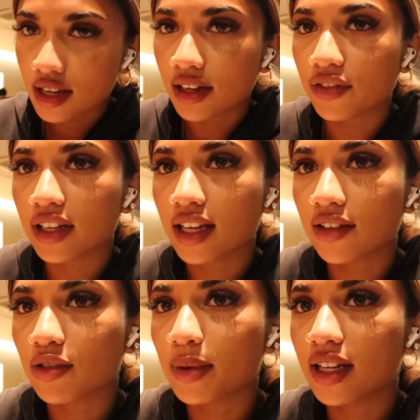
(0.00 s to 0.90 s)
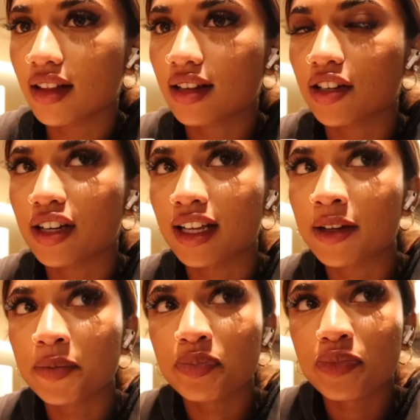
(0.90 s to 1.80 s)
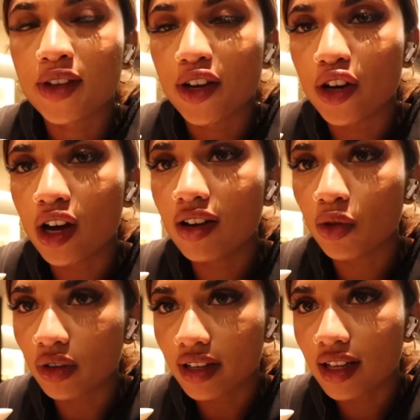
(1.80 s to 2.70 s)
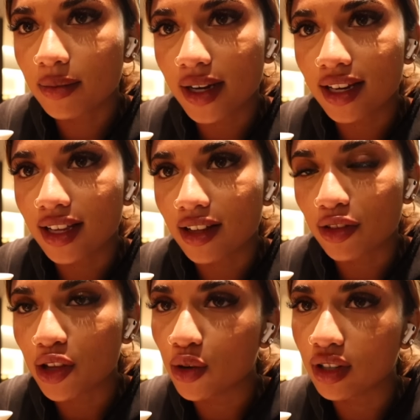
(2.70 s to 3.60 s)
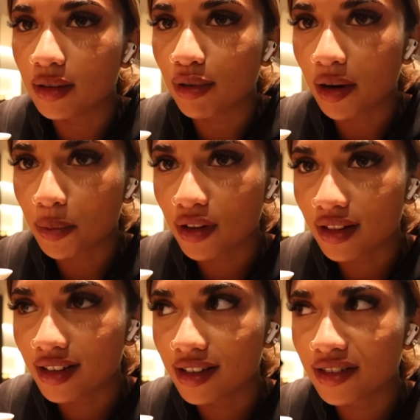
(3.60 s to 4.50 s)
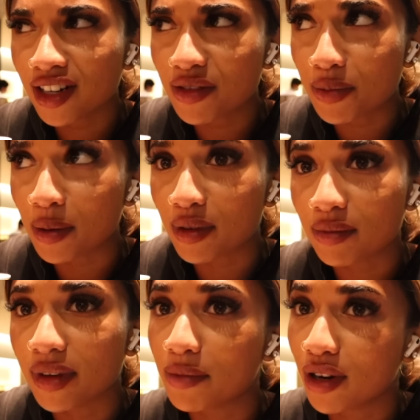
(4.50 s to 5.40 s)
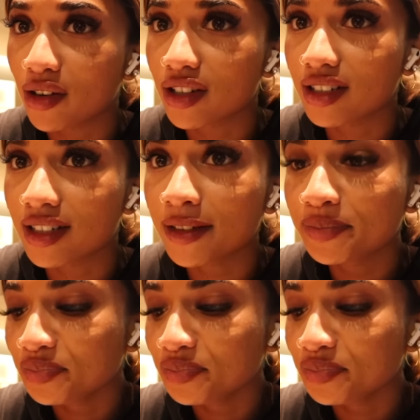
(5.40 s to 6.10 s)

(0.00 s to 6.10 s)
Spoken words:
I feel like everybody is here. Like, not only am I like the only brown person here, not even brown, but like brown girl here,